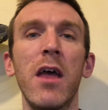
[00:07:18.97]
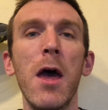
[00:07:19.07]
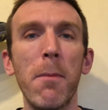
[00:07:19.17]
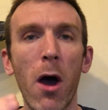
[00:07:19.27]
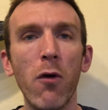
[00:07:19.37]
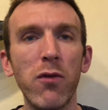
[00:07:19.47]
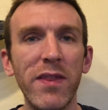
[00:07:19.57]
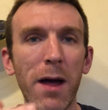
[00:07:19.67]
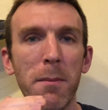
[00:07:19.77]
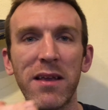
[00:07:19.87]
But hopefully
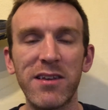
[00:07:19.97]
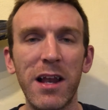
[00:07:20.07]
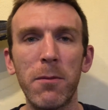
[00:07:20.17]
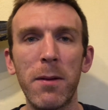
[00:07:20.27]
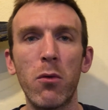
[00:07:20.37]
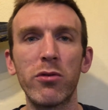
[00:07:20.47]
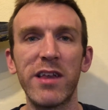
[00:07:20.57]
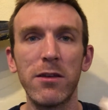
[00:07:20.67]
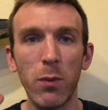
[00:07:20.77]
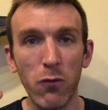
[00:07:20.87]
that makes a little bit more
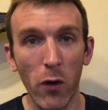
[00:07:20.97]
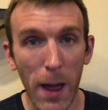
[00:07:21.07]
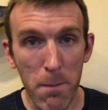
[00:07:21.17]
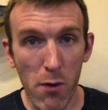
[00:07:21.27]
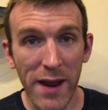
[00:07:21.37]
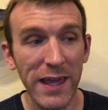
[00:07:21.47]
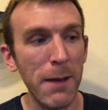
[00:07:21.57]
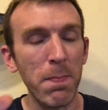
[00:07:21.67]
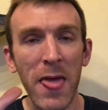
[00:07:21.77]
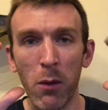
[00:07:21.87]
sense. We've got that
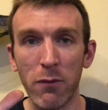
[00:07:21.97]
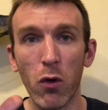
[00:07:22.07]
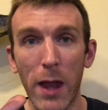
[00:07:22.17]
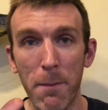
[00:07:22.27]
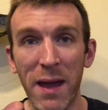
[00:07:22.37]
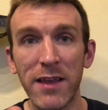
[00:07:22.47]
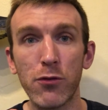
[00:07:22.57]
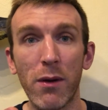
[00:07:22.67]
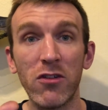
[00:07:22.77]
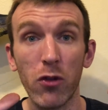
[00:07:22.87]
bracket, we've got that pace
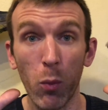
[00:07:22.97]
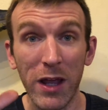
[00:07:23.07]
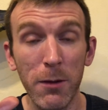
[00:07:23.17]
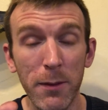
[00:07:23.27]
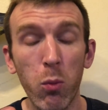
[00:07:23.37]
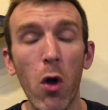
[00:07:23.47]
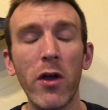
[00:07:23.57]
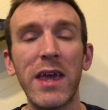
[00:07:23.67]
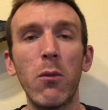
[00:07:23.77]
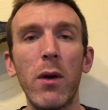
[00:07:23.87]
range that we're going to be
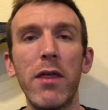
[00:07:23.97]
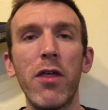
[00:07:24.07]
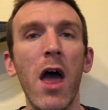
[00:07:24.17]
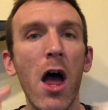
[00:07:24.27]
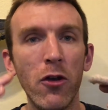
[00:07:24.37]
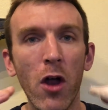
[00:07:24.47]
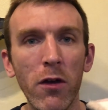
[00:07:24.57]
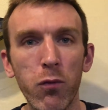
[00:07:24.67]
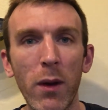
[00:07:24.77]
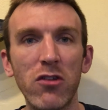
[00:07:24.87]
working with, none
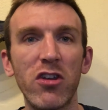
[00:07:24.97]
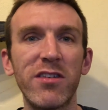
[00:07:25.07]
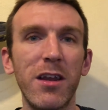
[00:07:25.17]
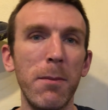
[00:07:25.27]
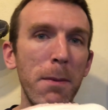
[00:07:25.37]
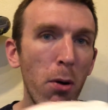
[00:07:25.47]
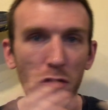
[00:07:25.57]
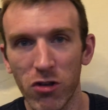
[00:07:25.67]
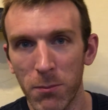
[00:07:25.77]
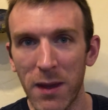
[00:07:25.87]
of which is going to be
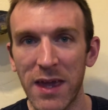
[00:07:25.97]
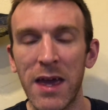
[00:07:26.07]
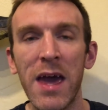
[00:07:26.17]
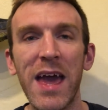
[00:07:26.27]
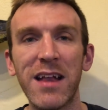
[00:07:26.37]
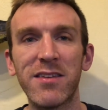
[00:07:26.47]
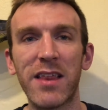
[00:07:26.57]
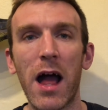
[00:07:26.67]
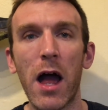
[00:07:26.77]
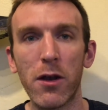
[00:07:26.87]
pushing me into
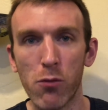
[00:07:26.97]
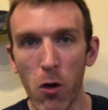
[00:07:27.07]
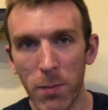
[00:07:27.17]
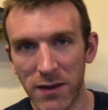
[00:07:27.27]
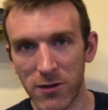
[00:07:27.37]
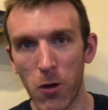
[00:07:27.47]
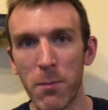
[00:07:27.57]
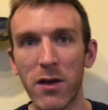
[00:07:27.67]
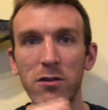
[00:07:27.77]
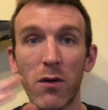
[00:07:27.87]
that anaerobic zone,
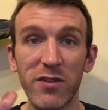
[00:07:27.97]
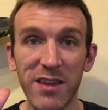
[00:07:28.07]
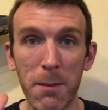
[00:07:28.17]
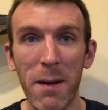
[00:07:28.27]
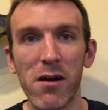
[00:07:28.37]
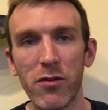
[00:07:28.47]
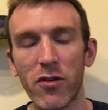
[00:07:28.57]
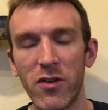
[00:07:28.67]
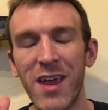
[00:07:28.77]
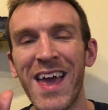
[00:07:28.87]
because obviously a
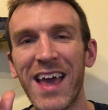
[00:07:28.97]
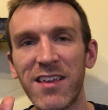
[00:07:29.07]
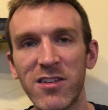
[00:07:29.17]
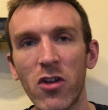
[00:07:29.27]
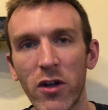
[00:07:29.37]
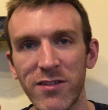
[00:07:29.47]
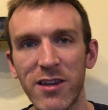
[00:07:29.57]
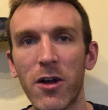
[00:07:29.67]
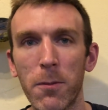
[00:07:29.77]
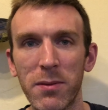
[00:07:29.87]
marathon is
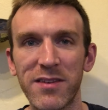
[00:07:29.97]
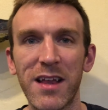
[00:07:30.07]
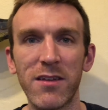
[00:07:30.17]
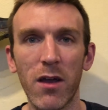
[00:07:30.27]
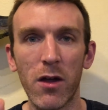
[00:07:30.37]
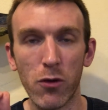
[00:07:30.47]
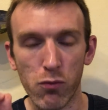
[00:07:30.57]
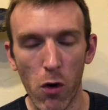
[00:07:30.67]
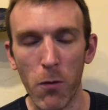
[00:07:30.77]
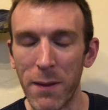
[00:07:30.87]
99% an
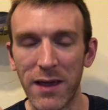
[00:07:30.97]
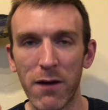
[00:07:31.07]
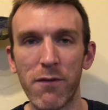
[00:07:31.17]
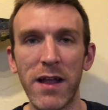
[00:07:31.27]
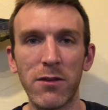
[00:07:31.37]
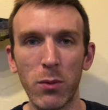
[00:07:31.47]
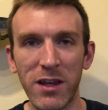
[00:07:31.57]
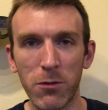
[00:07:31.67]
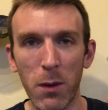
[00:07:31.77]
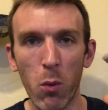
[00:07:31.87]
aerobic event. We need
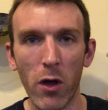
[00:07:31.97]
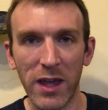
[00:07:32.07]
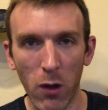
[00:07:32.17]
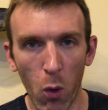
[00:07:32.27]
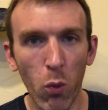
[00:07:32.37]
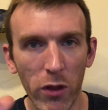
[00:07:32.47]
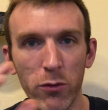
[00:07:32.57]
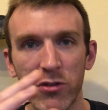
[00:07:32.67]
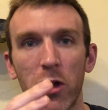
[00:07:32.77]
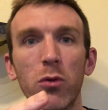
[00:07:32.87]
to be working all those
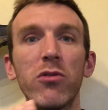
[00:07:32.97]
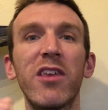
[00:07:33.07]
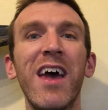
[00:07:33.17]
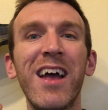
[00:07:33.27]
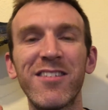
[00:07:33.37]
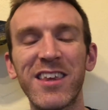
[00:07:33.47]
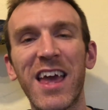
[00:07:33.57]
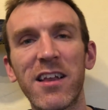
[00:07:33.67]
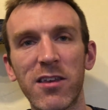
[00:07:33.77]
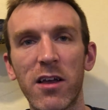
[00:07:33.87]
zones to
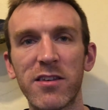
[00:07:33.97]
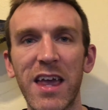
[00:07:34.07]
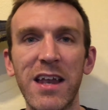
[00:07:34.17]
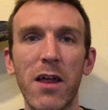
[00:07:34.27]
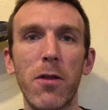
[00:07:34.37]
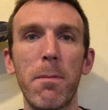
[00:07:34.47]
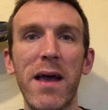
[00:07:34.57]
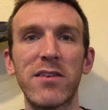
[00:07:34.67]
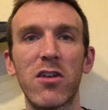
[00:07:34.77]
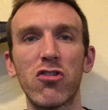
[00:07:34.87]
get us in the
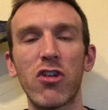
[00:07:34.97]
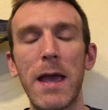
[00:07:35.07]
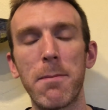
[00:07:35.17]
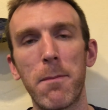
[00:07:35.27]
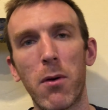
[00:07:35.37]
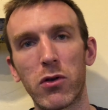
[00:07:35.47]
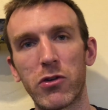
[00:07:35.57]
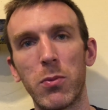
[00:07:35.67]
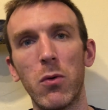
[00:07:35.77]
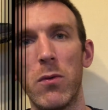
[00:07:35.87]
best shape
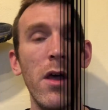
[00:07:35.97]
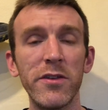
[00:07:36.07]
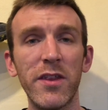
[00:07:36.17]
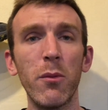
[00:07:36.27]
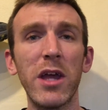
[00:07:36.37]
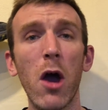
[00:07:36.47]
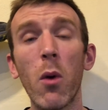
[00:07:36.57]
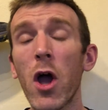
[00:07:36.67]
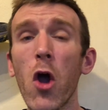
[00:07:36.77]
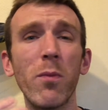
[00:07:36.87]
possible. So there we go. I
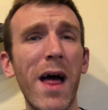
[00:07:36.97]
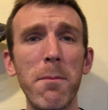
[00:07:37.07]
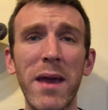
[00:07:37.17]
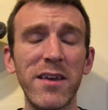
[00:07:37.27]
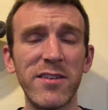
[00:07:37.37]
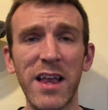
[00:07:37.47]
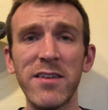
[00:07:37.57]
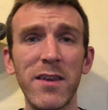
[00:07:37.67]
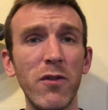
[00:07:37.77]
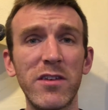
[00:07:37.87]
hope that makes
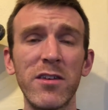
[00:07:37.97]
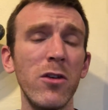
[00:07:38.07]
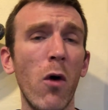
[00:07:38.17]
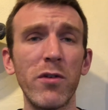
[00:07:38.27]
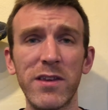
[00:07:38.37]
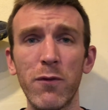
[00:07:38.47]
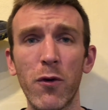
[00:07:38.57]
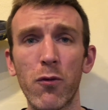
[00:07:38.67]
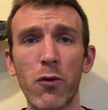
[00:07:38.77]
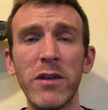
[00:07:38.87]
sense. If it doesn't, obviously feel
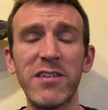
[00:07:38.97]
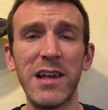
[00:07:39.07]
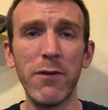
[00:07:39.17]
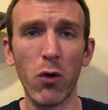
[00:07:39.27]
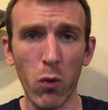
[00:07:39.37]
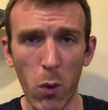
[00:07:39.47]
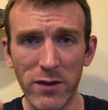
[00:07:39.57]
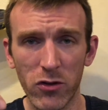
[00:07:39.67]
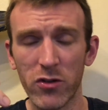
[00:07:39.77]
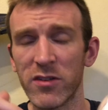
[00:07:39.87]
free to leave your
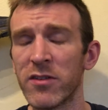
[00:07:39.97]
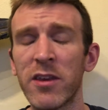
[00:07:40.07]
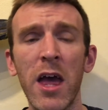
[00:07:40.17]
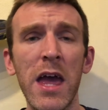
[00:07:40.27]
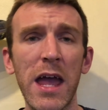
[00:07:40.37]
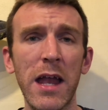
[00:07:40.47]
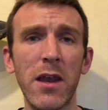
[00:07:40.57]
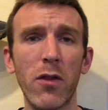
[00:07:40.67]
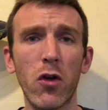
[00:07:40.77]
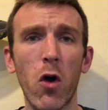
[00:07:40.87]
questions in
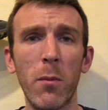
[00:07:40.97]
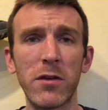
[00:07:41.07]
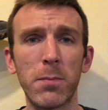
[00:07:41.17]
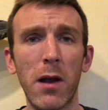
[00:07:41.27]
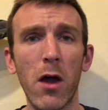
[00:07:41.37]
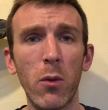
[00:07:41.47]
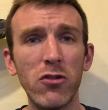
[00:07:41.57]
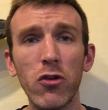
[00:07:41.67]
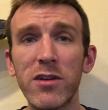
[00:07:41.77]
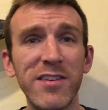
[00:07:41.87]
the comments below. As
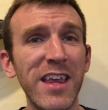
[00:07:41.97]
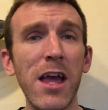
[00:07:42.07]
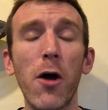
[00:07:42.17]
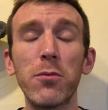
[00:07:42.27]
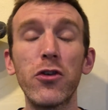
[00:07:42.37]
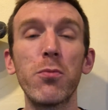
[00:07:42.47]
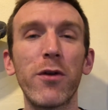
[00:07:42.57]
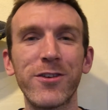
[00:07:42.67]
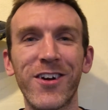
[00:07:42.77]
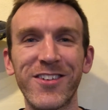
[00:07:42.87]
you can see, I'm super
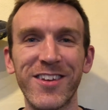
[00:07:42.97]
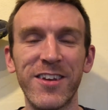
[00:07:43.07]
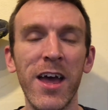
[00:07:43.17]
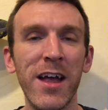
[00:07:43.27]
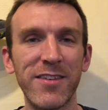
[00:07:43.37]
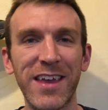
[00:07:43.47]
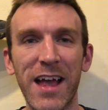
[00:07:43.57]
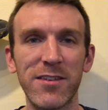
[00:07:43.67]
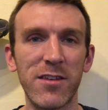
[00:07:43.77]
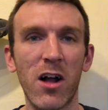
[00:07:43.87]
excited to get
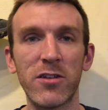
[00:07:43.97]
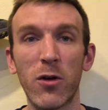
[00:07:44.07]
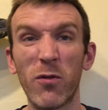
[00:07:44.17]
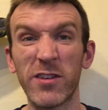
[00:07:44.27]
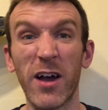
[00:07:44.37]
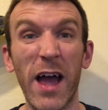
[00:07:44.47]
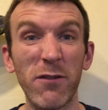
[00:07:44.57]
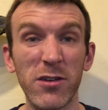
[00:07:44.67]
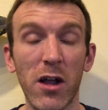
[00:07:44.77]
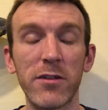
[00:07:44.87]
started. Obviously I have
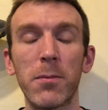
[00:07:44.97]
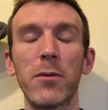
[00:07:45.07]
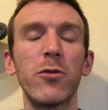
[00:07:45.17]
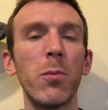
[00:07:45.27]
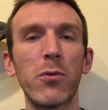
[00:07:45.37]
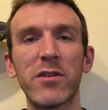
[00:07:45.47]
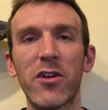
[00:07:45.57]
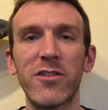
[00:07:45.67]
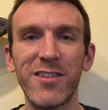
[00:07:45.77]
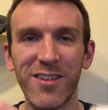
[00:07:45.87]
started, but I'm super
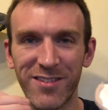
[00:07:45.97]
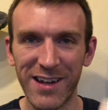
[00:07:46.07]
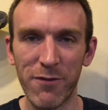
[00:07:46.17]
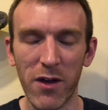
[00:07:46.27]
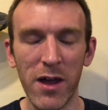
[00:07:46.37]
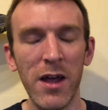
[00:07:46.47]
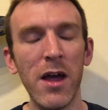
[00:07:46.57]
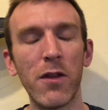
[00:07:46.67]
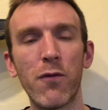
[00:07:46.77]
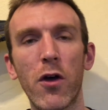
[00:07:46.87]
excited to deliver
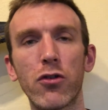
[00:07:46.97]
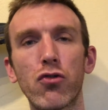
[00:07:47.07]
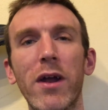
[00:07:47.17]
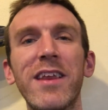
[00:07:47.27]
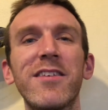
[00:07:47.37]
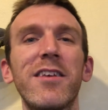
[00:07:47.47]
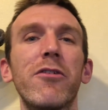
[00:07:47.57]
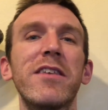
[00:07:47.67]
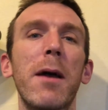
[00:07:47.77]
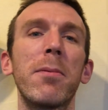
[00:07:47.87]
the first training
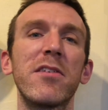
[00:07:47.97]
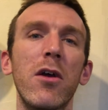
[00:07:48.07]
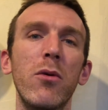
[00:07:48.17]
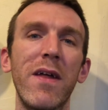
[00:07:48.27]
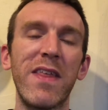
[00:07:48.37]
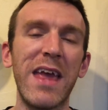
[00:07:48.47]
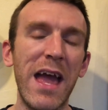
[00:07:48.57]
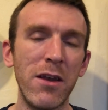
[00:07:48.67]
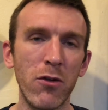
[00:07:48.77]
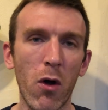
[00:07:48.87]
series episode at the
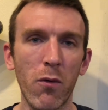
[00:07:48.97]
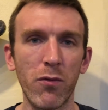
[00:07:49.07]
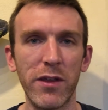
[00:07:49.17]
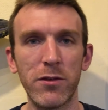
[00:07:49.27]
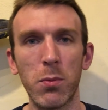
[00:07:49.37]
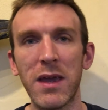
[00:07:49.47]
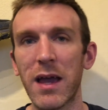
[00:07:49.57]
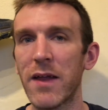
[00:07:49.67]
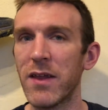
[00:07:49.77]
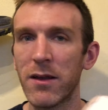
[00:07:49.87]
end of this week
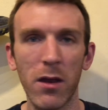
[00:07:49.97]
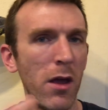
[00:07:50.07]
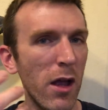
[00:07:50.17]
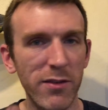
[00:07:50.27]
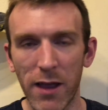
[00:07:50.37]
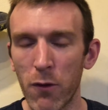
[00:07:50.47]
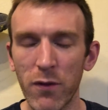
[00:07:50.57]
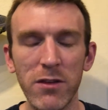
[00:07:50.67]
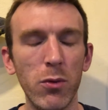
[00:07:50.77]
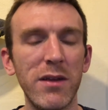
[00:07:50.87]
and then delve
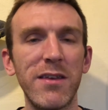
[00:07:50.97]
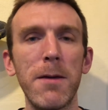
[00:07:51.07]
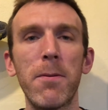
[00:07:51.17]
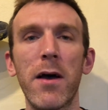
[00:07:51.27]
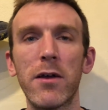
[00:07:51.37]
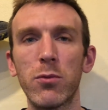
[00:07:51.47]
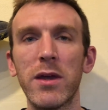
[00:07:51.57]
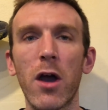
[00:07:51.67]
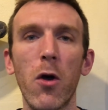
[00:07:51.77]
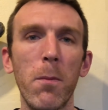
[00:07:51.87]
into it deeper as we
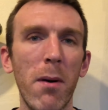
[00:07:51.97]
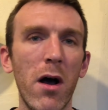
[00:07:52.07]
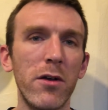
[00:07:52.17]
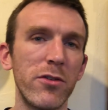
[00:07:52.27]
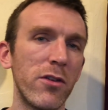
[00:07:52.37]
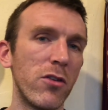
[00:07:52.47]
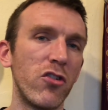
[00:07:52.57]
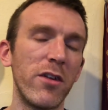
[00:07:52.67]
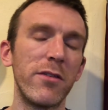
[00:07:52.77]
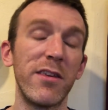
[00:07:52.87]
go past
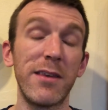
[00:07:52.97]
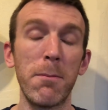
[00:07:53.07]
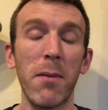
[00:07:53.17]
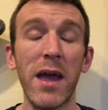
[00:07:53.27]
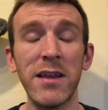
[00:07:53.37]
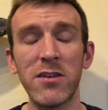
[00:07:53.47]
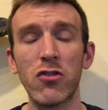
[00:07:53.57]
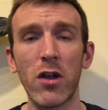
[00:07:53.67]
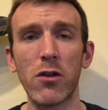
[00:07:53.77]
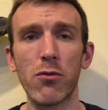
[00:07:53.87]
December into
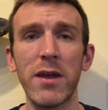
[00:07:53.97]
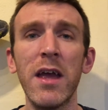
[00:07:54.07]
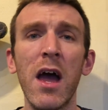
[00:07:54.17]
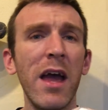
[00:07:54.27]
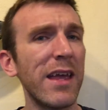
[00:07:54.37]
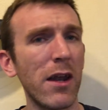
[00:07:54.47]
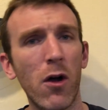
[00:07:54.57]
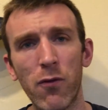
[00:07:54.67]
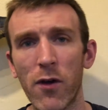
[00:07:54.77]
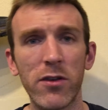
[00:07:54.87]
January, get our
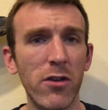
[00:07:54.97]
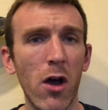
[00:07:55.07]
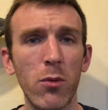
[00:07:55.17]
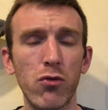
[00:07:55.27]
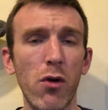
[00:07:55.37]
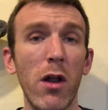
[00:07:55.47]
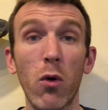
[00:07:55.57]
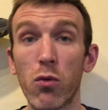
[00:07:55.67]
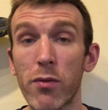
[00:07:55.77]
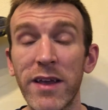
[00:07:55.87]
first time trial
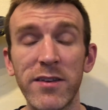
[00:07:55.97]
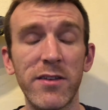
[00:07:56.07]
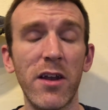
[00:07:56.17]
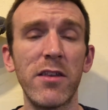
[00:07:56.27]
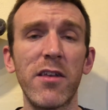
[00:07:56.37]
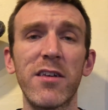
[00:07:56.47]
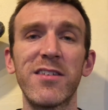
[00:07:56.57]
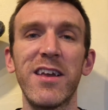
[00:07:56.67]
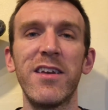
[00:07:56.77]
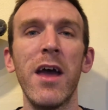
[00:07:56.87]
or race done and
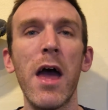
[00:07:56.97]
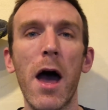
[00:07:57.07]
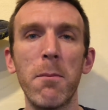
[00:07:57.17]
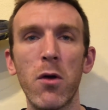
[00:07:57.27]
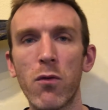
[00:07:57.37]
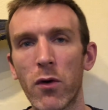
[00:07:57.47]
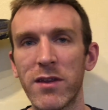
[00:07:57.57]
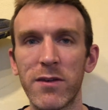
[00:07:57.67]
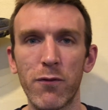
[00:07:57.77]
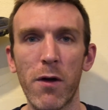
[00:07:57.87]
dusted, and move on
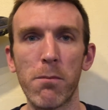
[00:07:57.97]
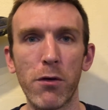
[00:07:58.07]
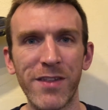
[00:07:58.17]
into February.